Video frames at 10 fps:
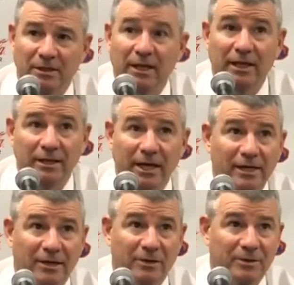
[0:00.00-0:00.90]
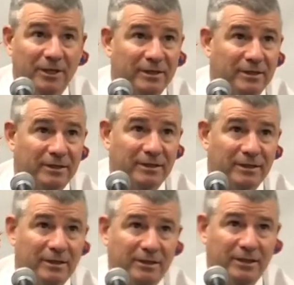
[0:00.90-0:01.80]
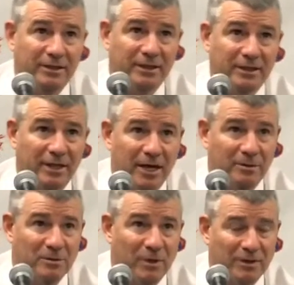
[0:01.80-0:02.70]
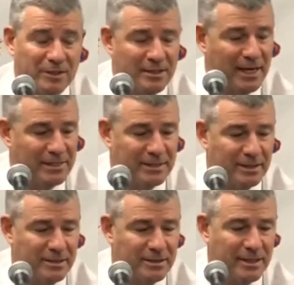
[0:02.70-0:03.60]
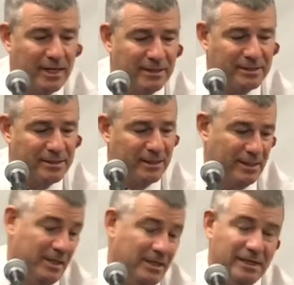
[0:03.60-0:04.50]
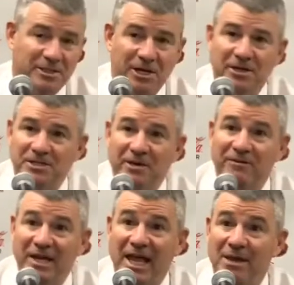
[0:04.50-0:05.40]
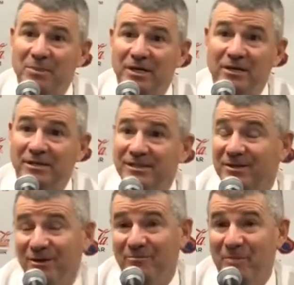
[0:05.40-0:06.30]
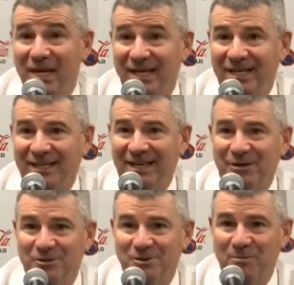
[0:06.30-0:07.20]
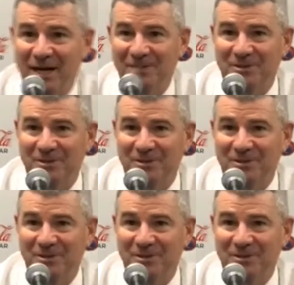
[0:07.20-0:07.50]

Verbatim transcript: they, they know that, you know, the thing that I always want these guys to understand is they cherish every game in here because they don't have many. It goes by